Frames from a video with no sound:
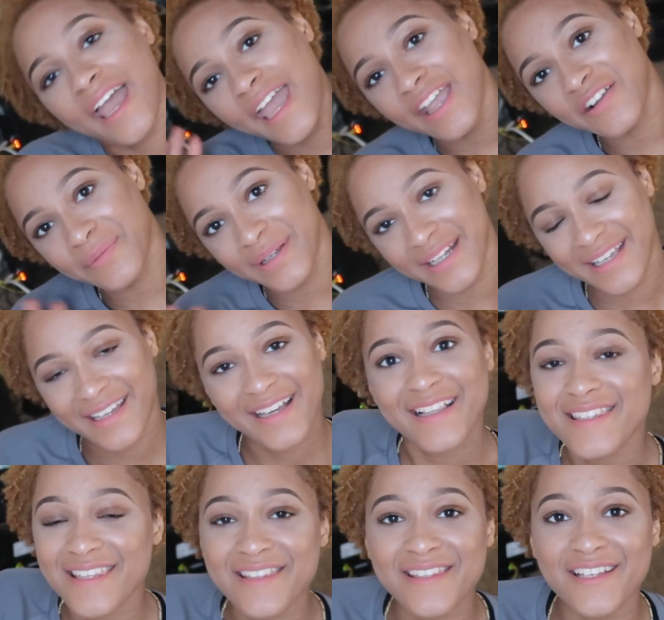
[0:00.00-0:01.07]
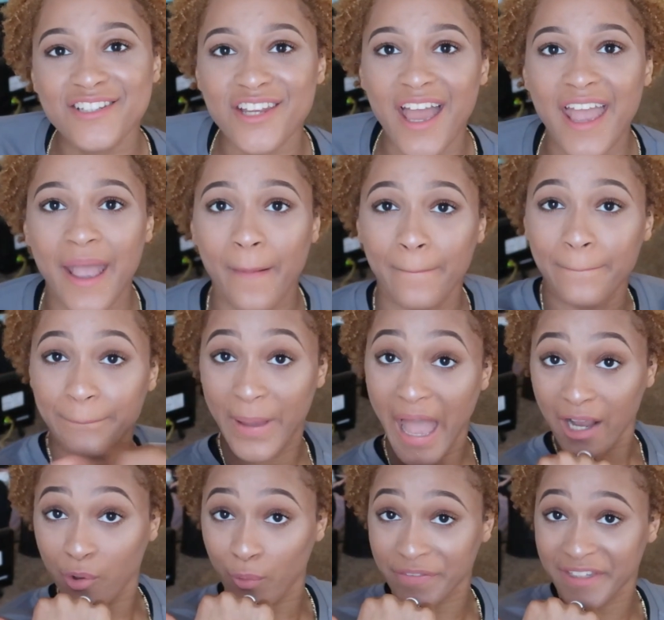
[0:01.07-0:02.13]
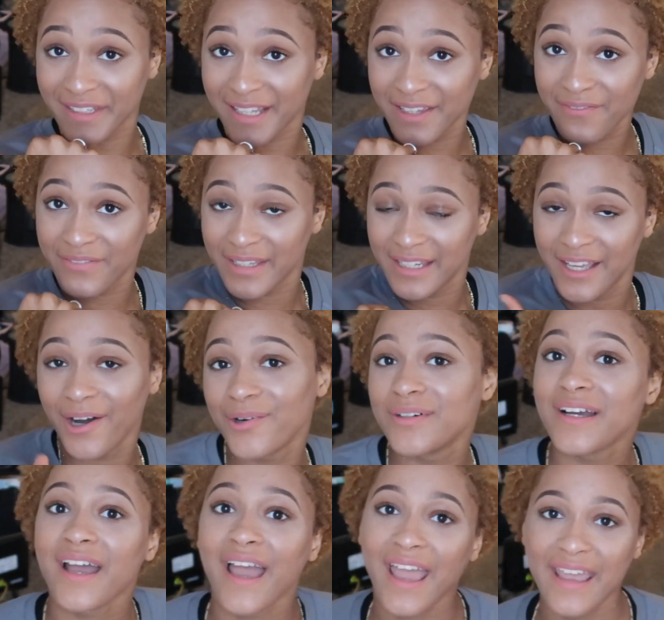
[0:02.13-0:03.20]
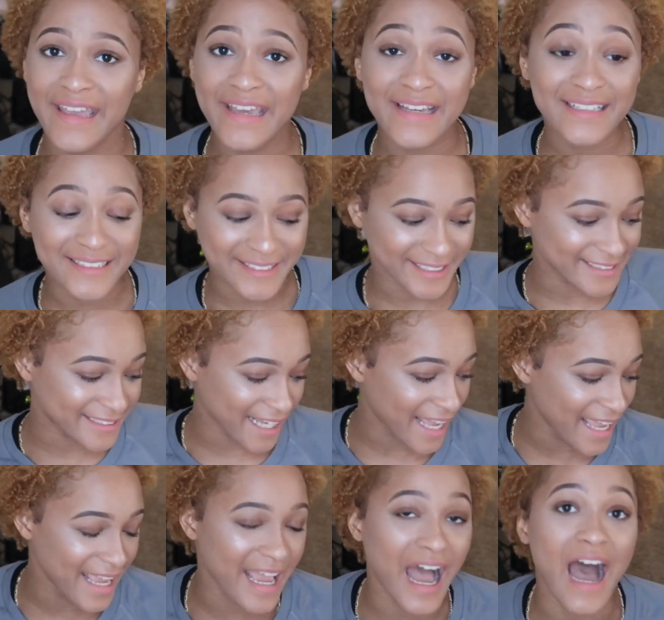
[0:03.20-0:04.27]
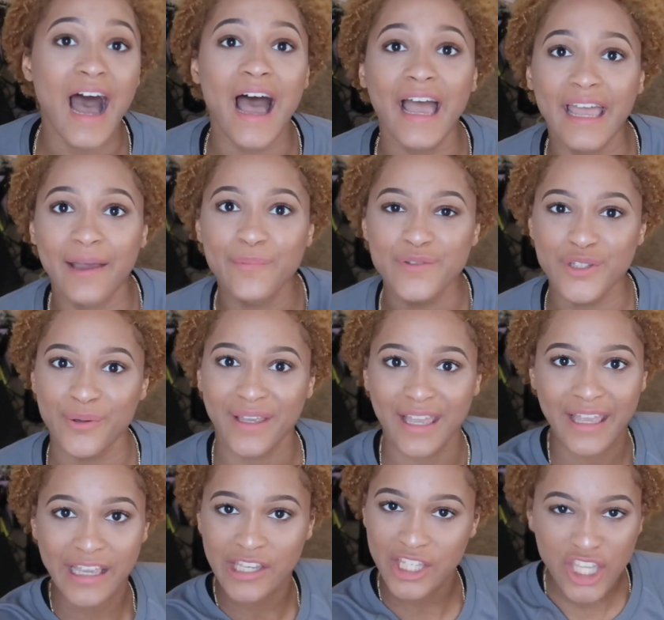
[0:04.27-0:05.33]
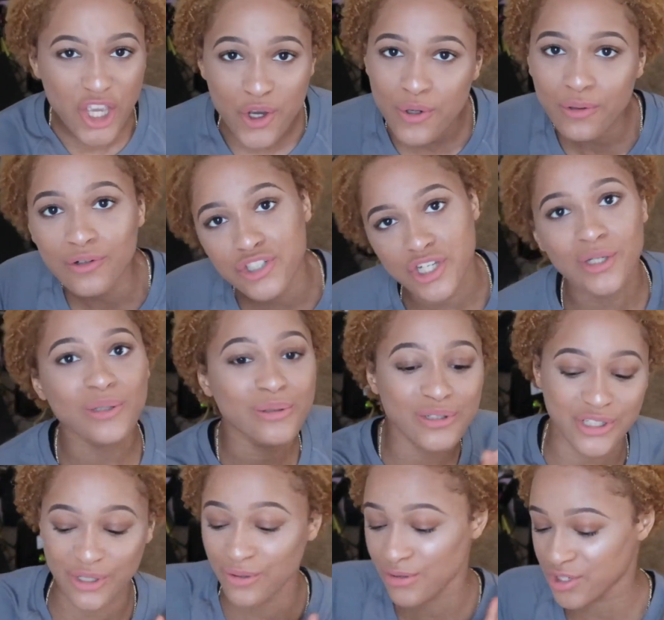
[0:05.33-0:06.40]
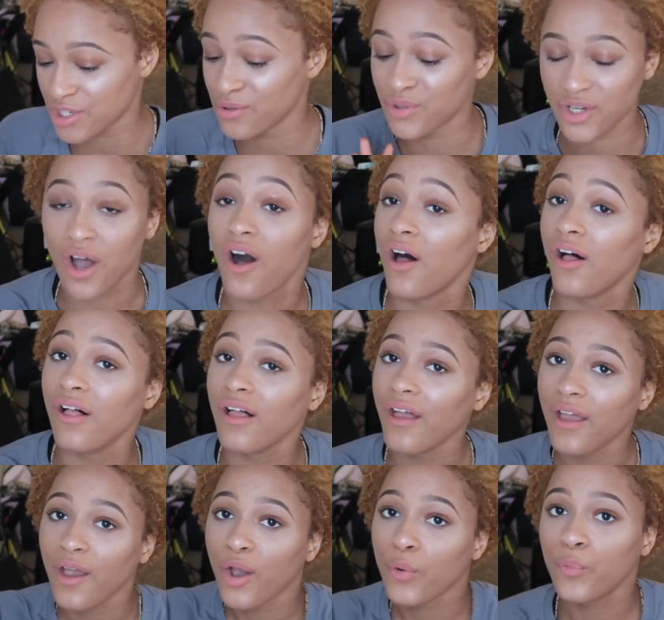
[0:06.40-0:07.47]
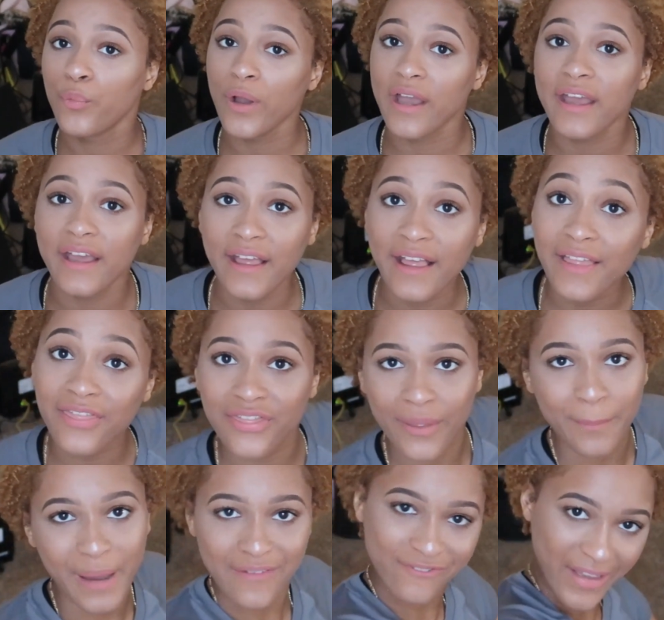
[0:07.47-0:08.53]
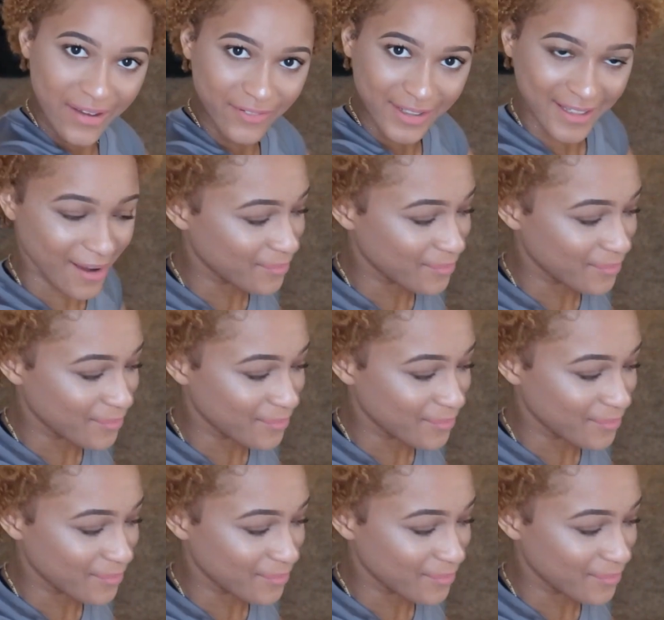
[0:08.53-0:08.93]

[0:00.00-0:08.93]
Hey everybody, it's Lindsay J back with another video, and today I am doing a huge haul with my favorite